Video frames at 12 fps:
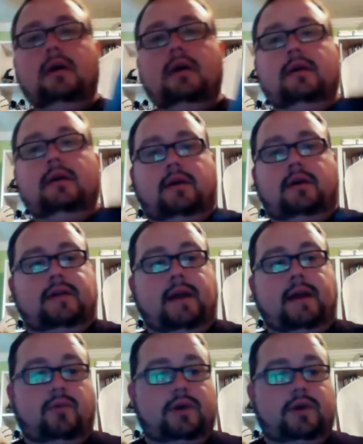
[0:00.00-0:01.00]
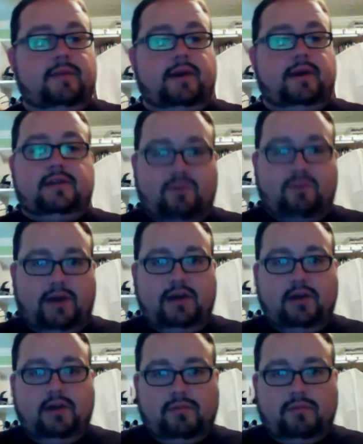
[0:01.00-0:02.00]
At that point, I'm like, so I
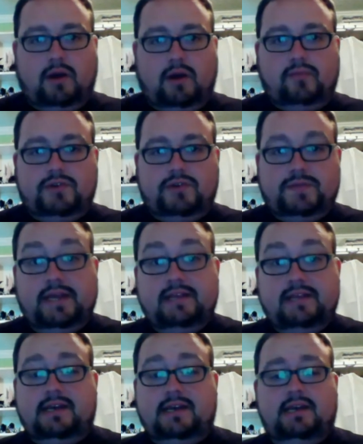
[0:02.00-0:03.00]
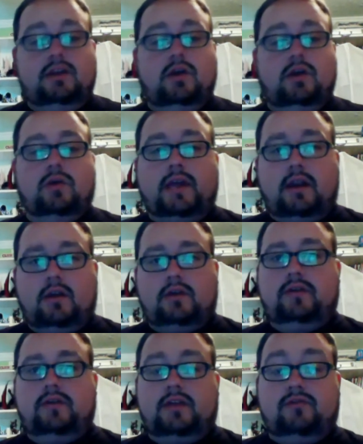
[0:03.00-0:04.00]
know the prompt, which means I need to know a
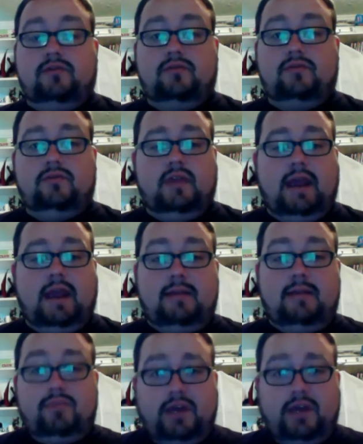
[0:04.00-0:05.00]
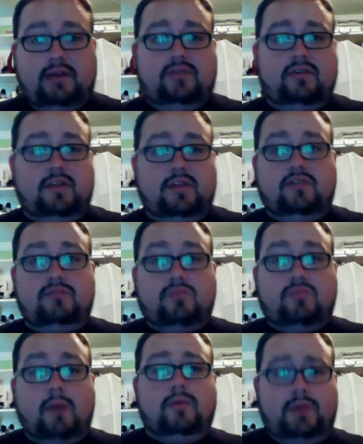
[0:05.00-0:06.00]
character that's and a place that this
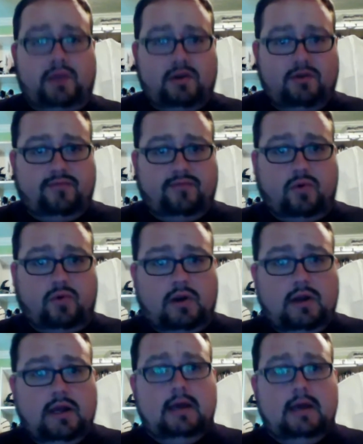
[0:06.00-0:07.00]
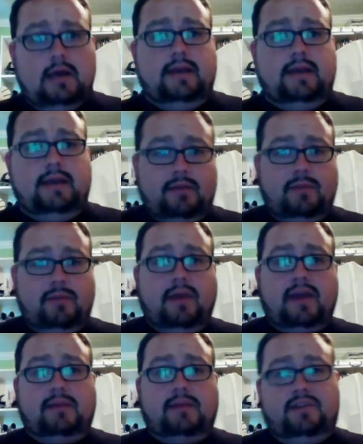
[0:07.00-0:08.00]
prompt would be good for. Now let me
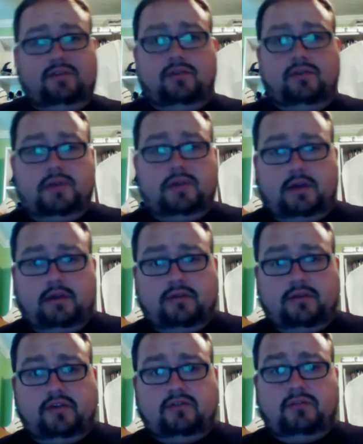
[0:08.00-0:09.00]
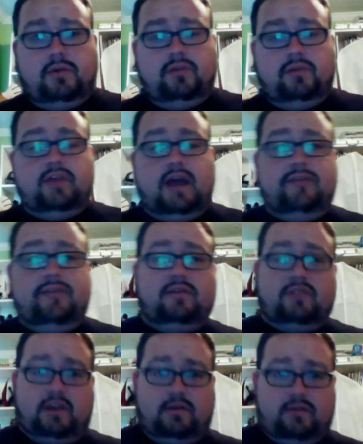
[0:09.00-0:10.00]
make up these two things, as opposed to having a
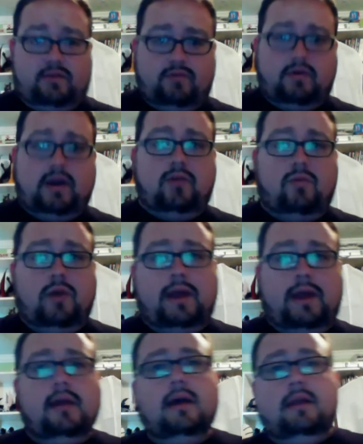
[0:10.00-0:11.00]
setting grid right away.